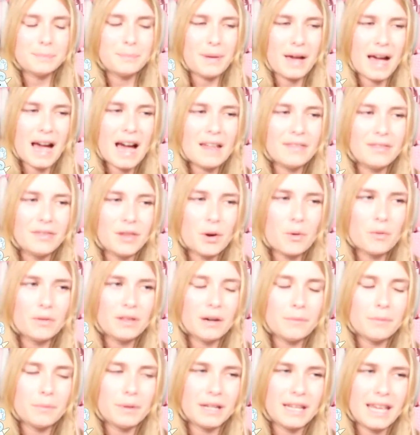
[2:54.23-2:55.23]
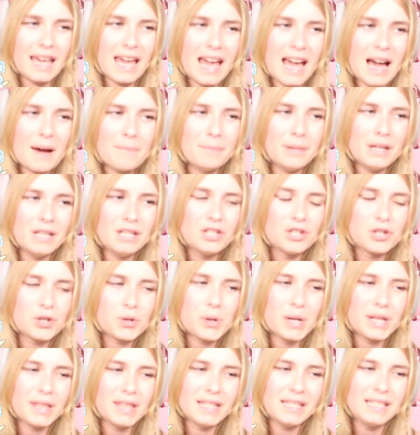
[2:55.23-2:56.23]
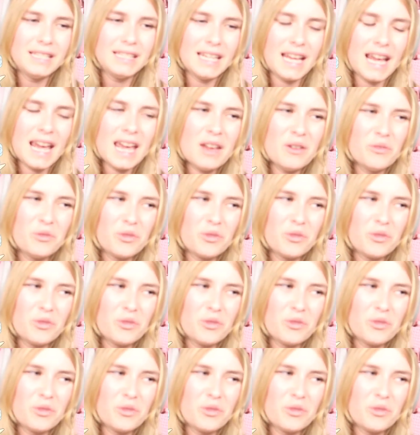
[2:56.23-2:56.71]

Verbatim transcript: bad though that we're camping during the day,